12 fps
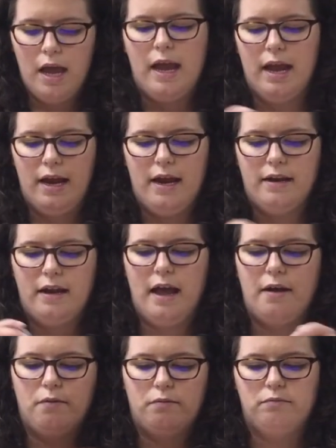and
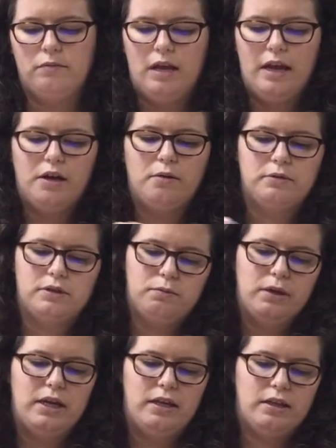that helps
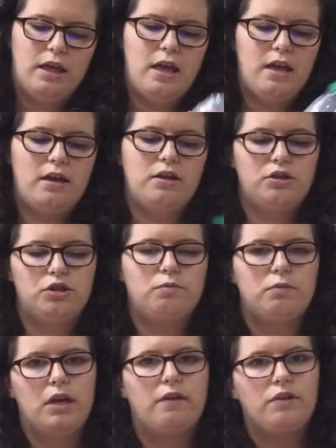with
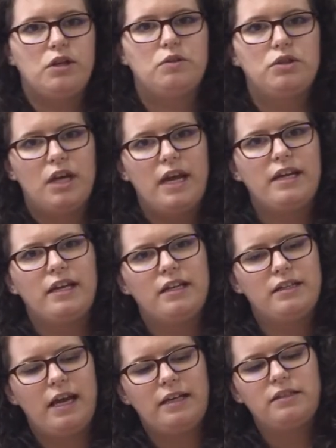whenever you shake it,
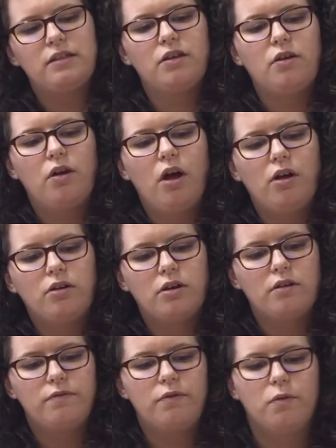it takes a little
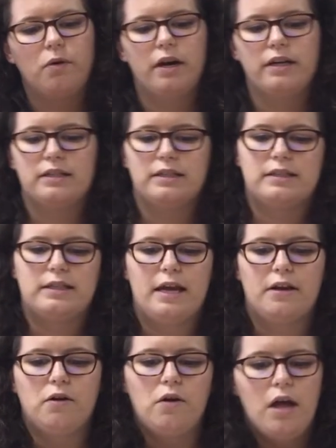longer for it to
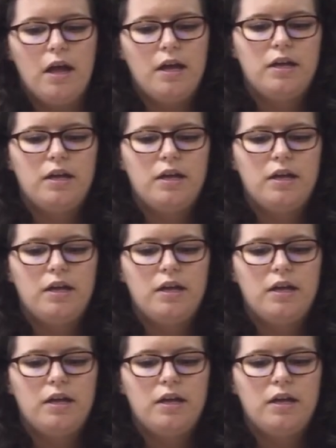settle.